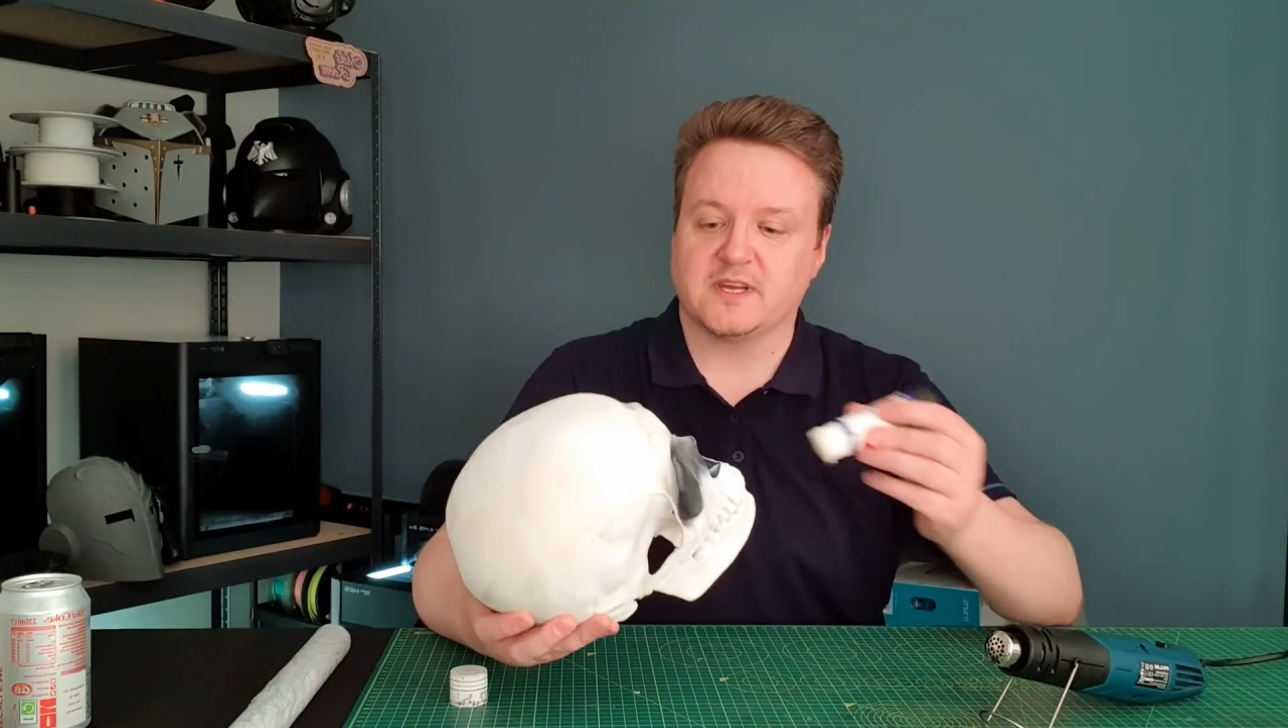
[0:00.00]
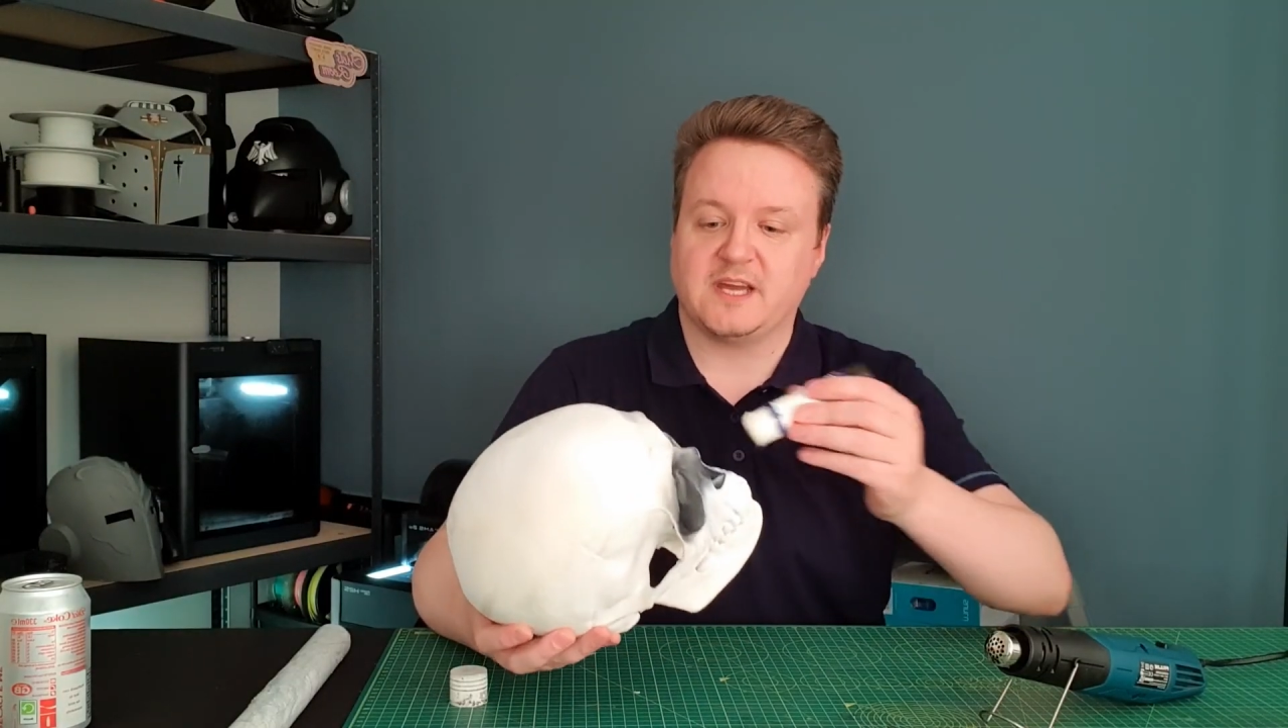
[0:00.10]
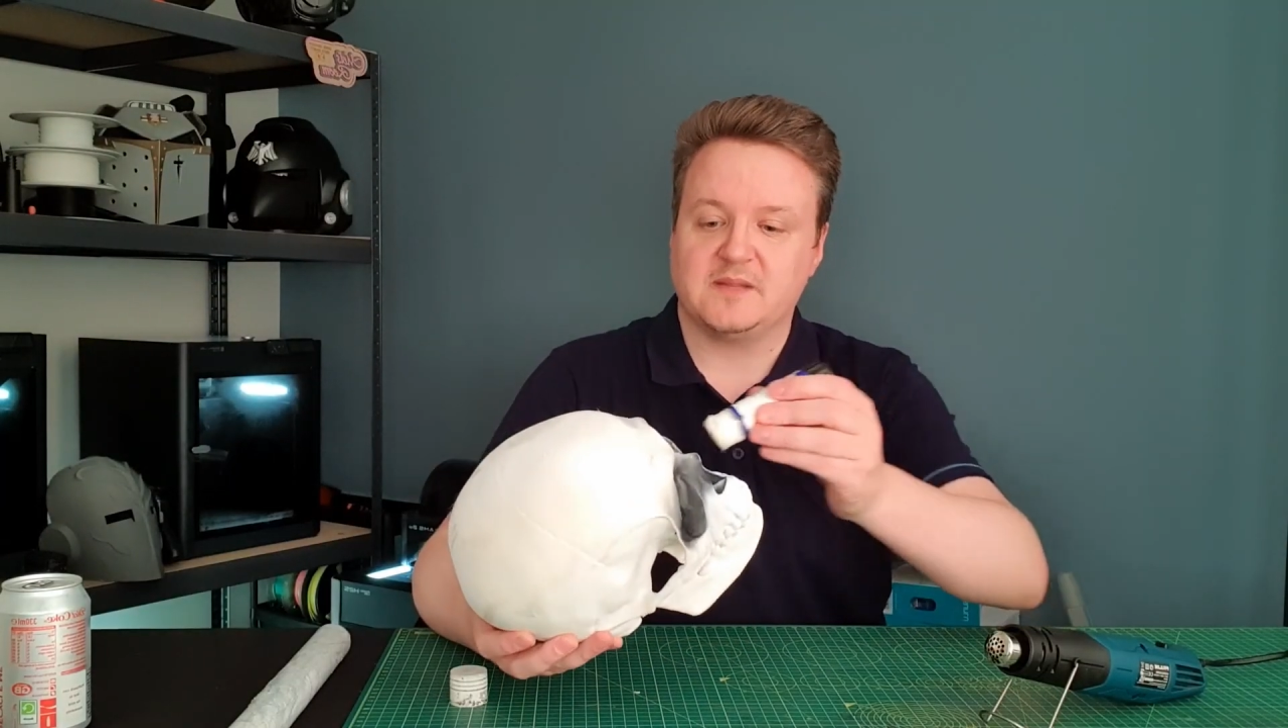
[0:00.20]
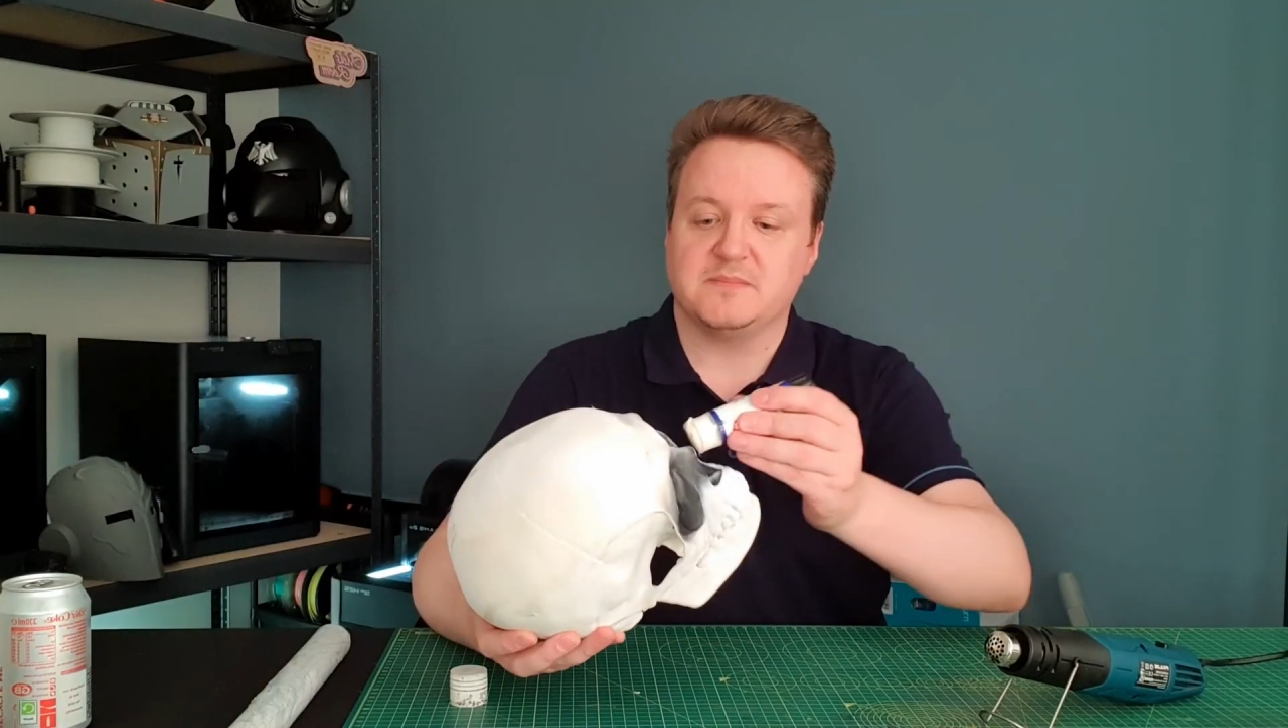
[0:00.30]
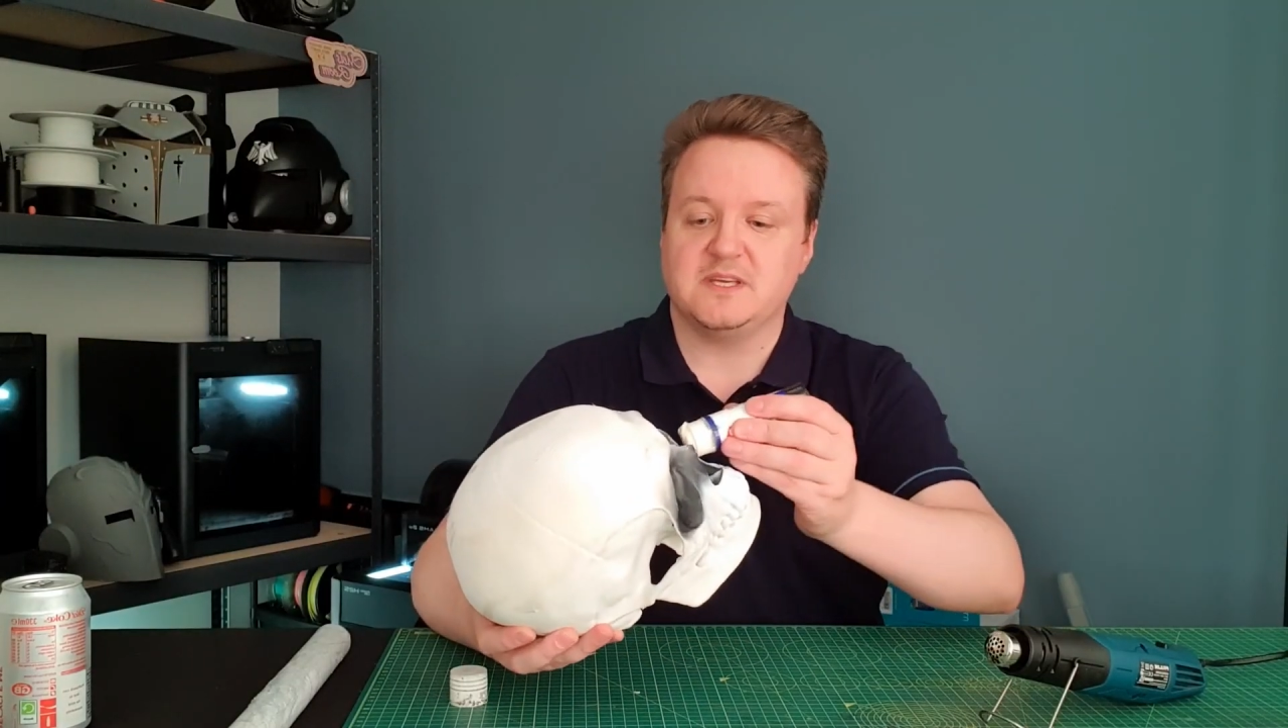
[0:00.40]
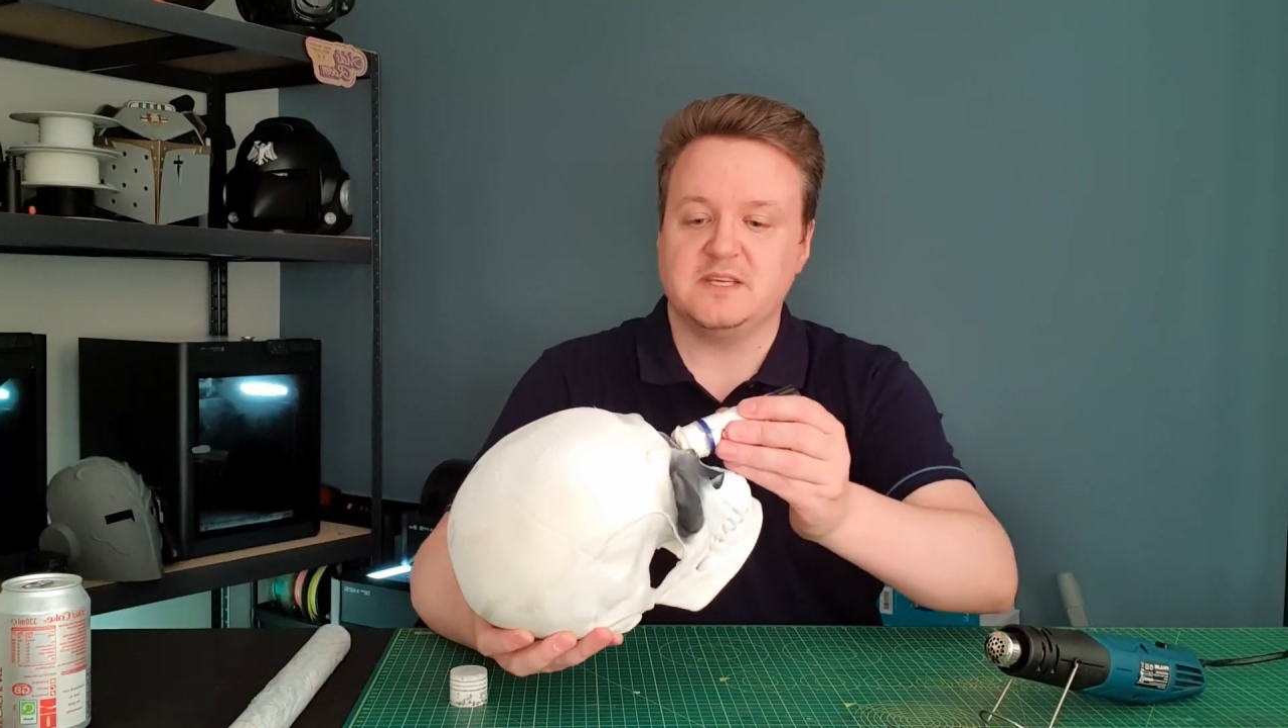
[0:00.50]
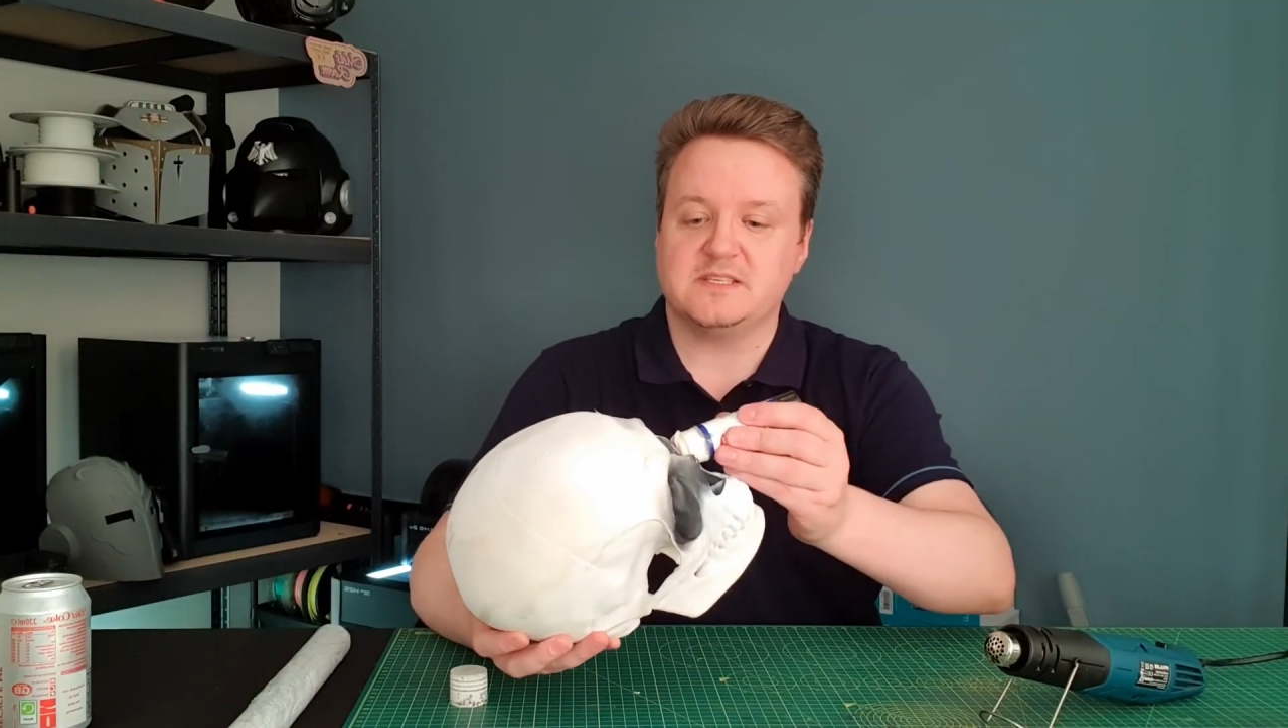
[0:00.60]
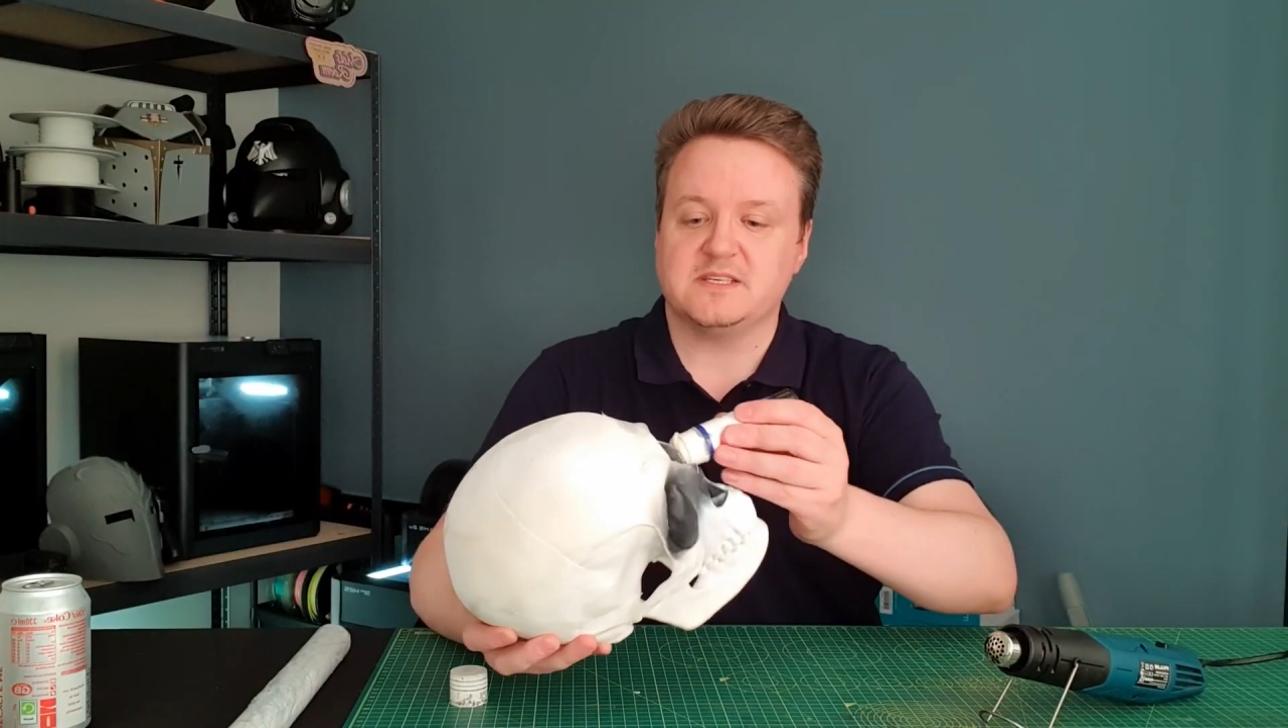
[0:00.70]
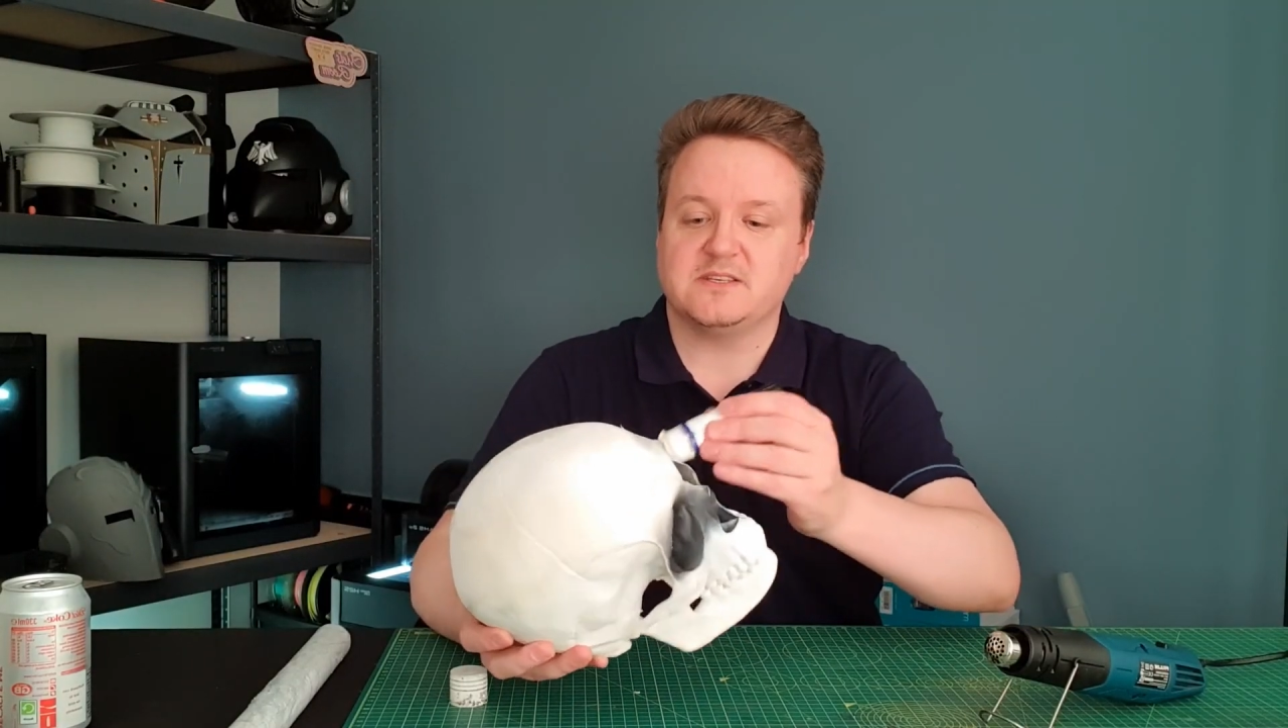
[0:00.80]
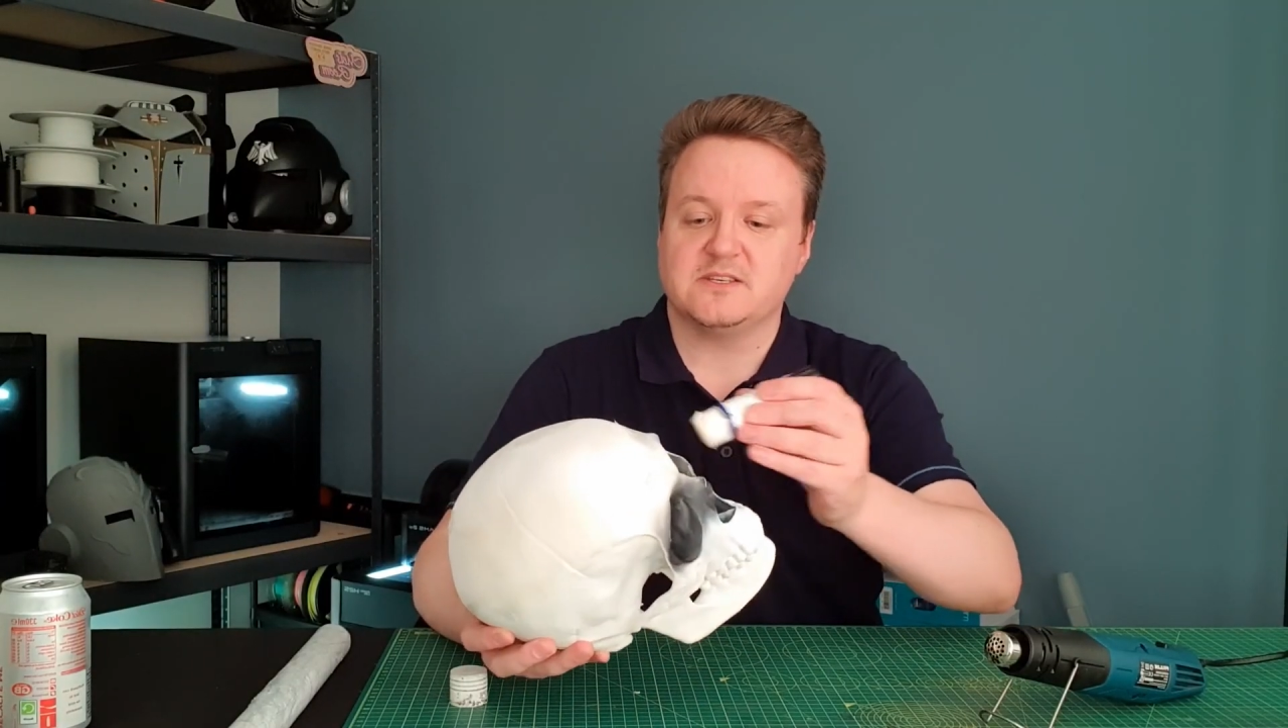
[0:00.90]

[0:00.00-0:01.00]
can be heated,